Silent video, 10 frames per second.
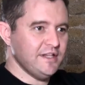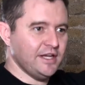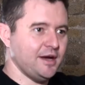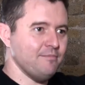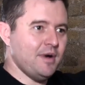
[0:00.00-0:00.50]
and
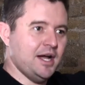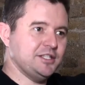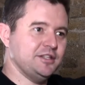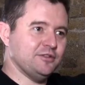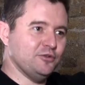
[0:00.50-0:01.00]
they come
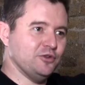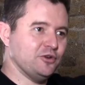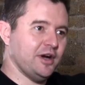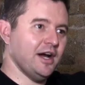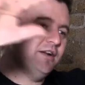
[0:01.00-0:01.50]
marching through the
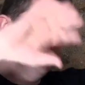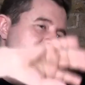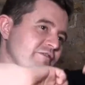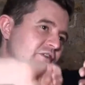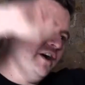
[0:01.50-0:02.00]
crowd, and
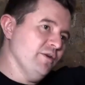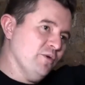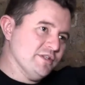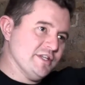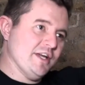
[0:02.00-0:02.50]
the
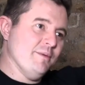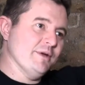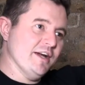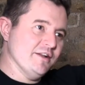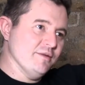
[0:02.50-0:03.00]
fireworks are
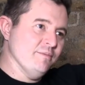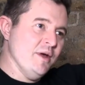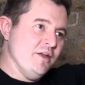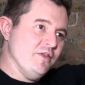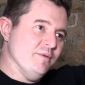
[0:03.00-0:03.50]
coming out of
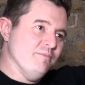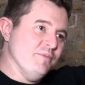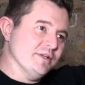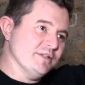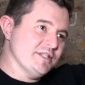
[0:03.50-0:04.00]

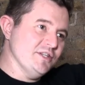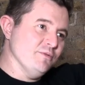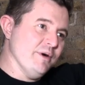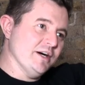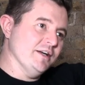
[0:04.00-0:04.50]
the
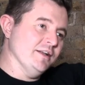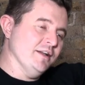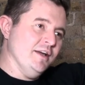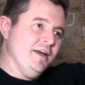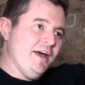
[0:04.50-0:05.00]
steel bucket,